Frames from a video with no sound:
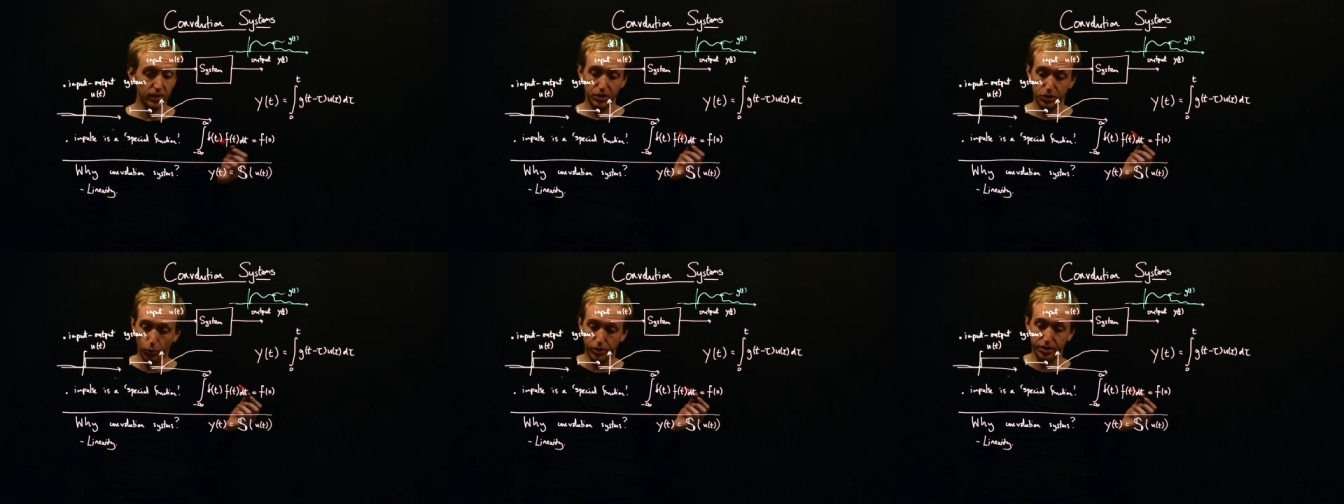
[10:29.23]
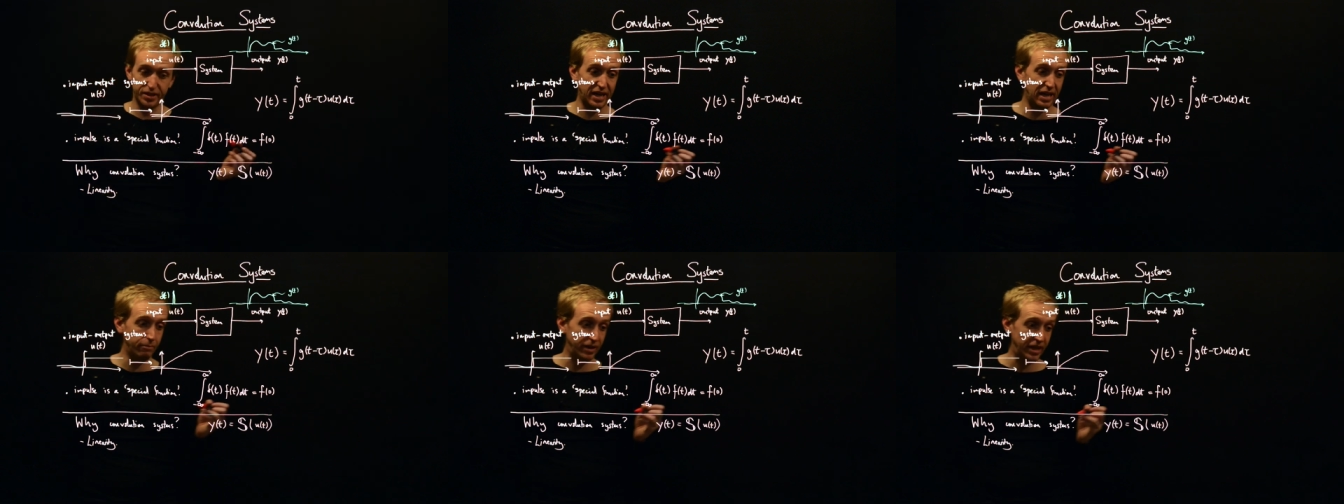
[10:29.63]
So what does
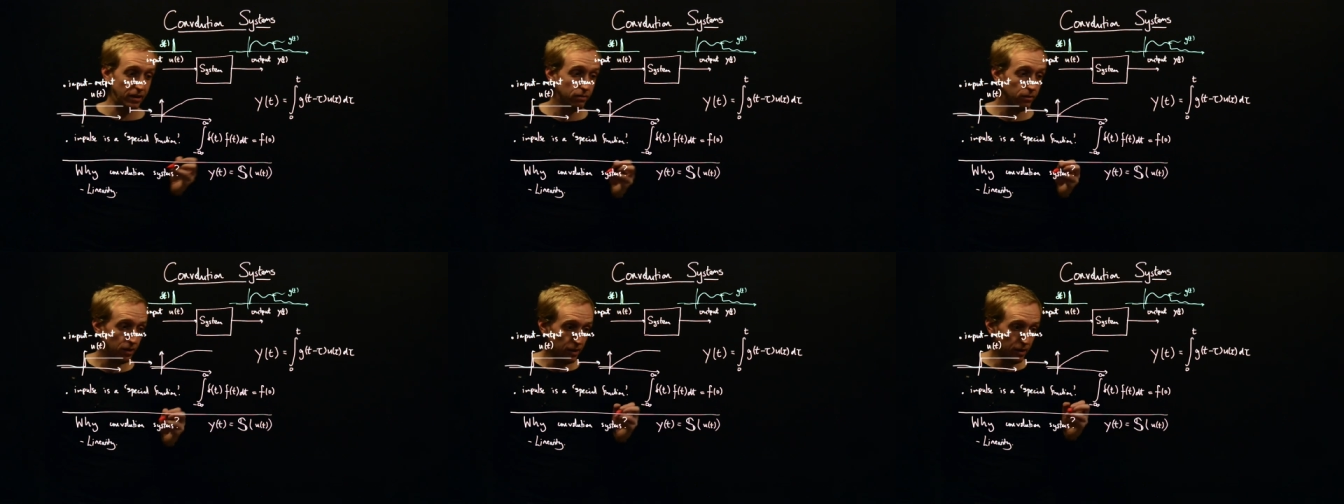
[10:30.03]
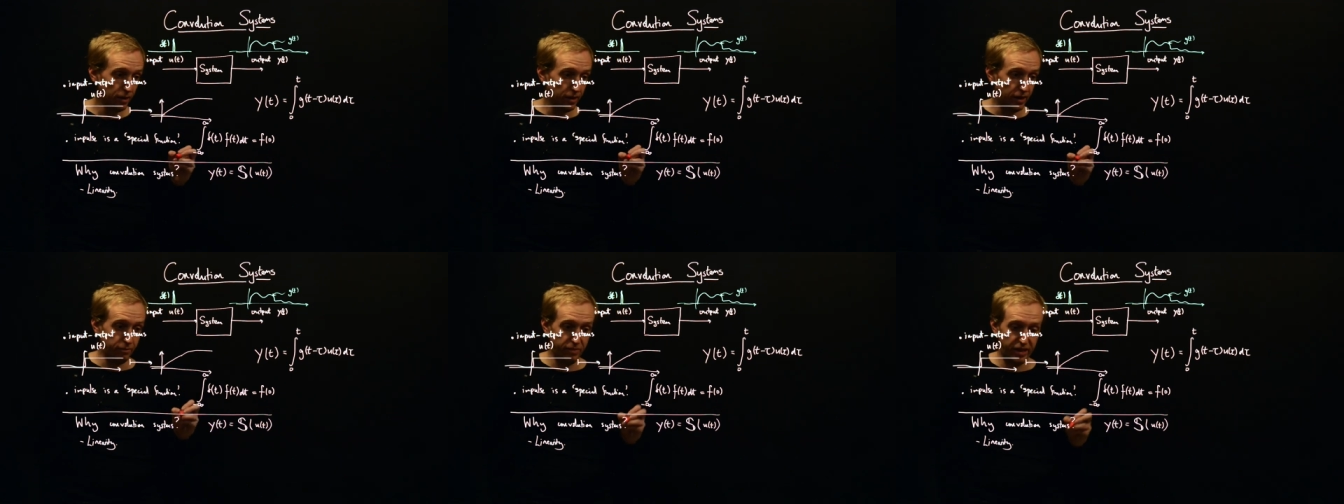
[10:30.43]
that mean?
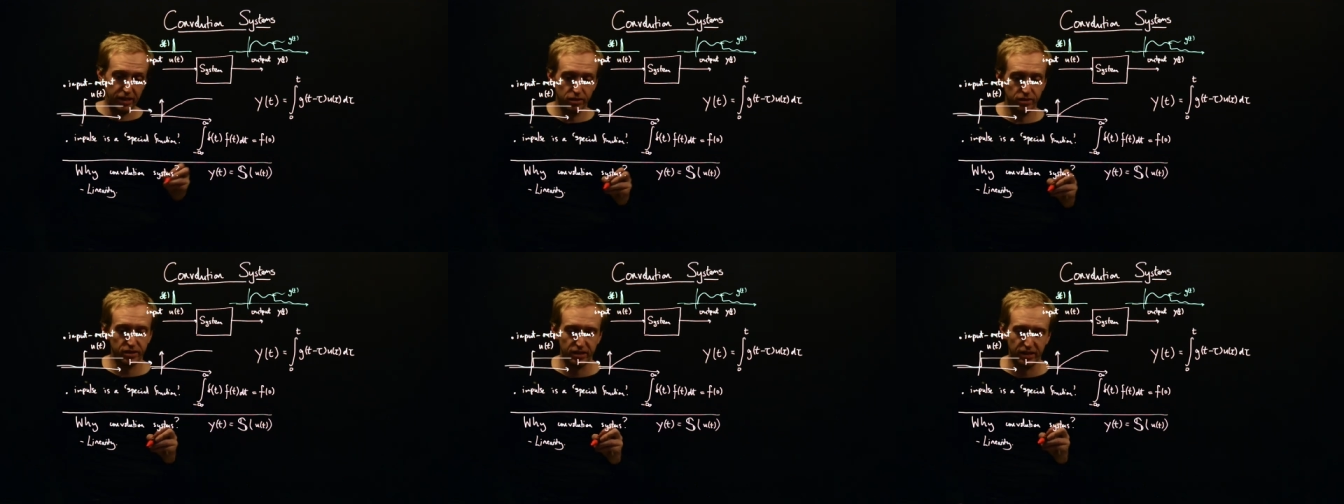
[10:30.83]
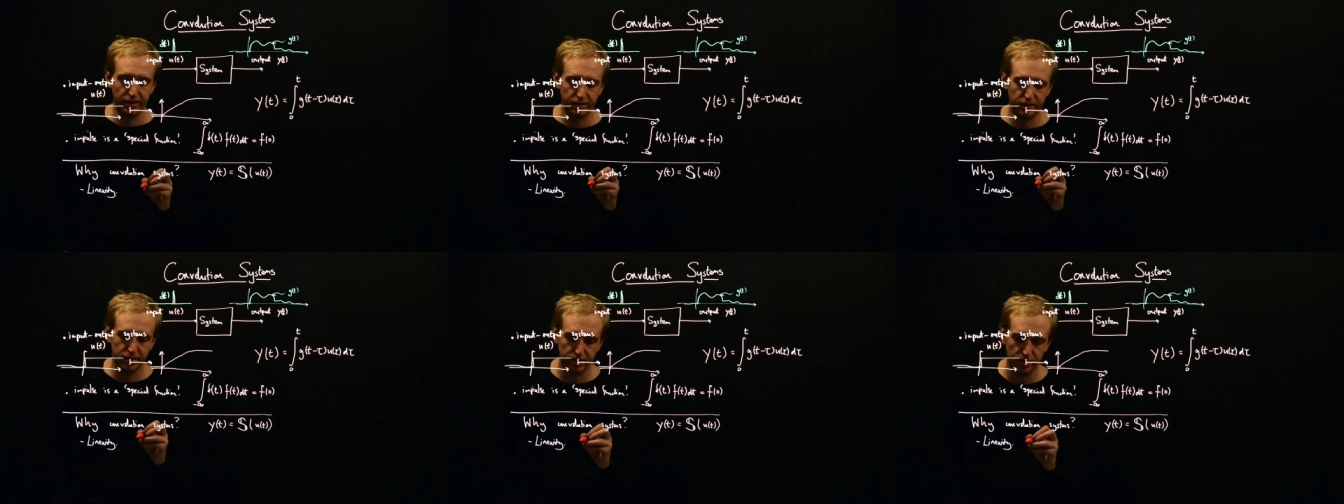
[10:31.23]
It means
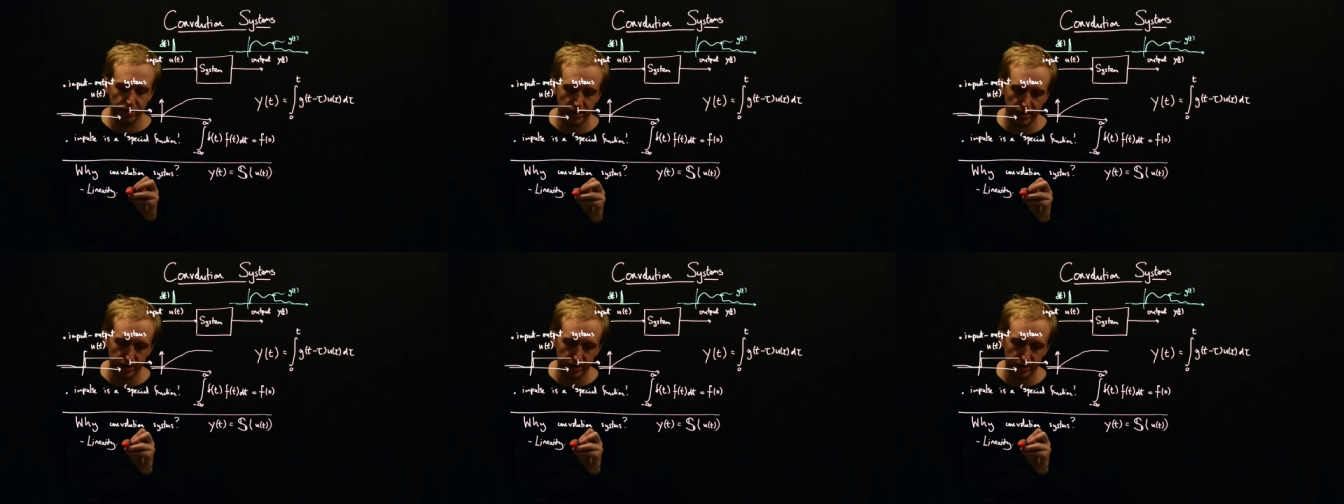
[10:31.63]
that uh,